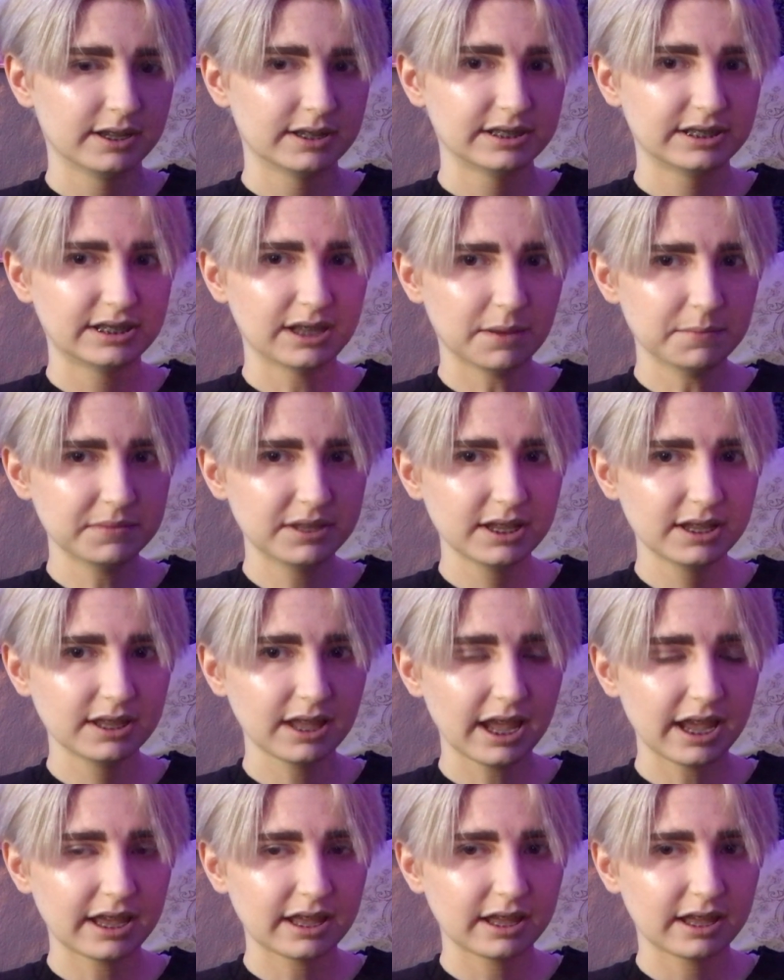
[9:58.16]
something
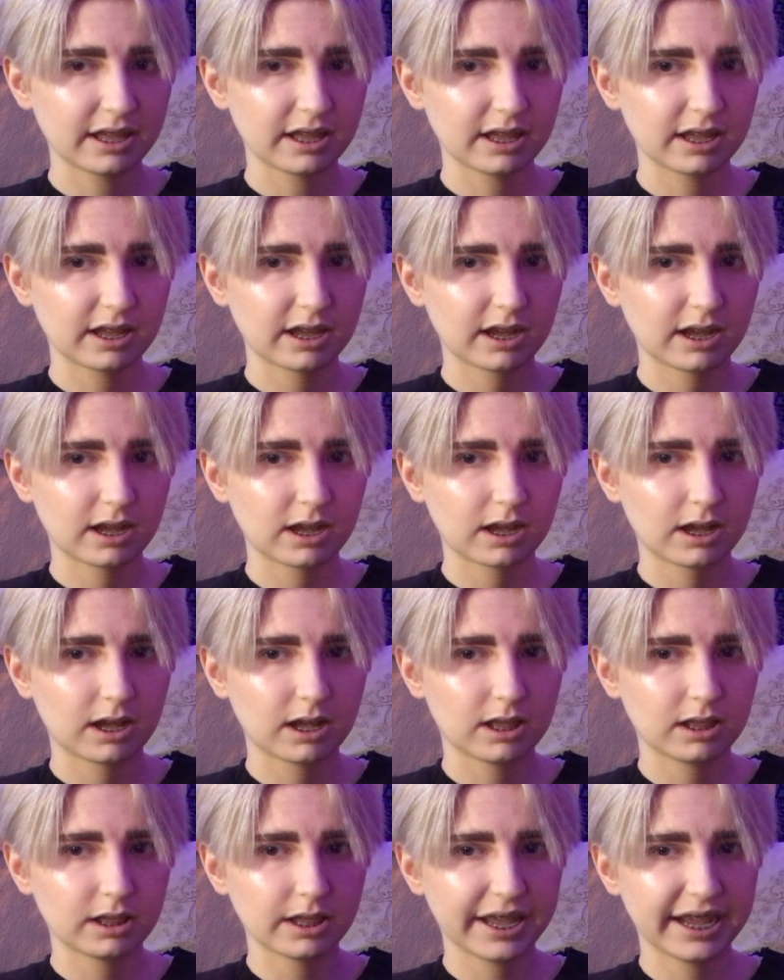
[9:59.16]
like
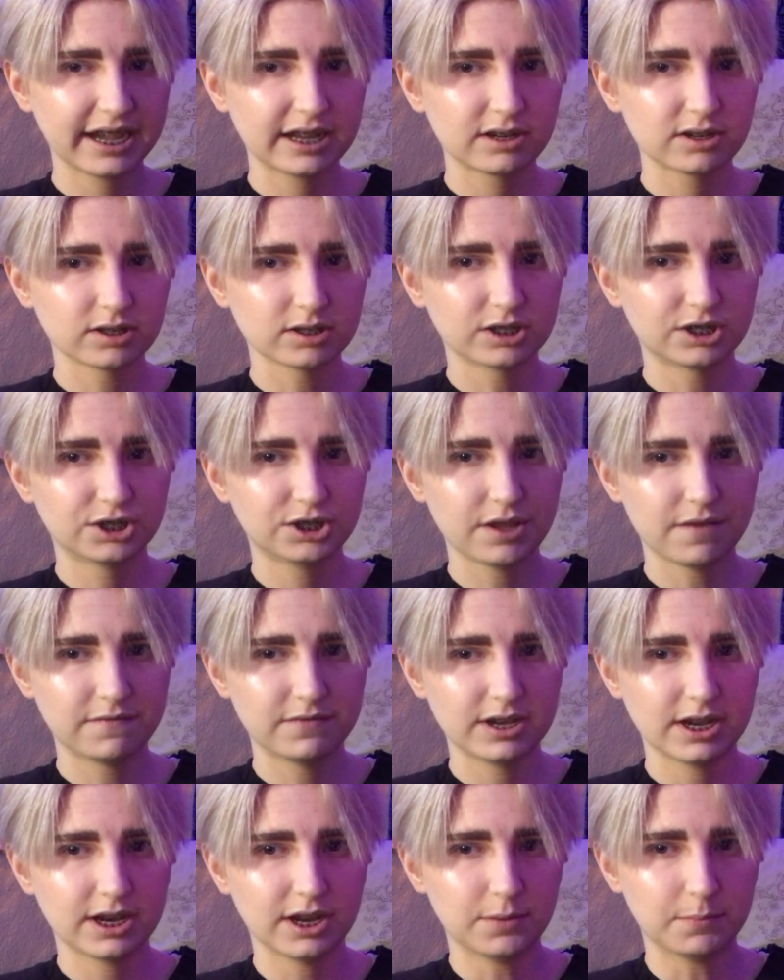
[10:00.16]
clicked or
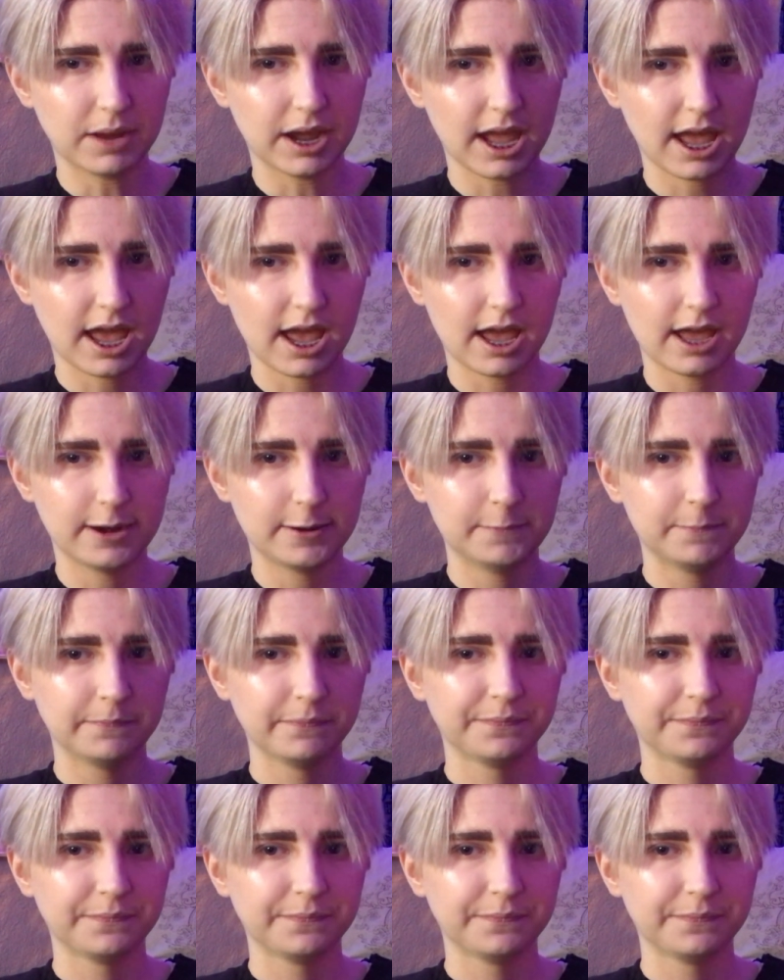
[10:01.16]
shifted in my head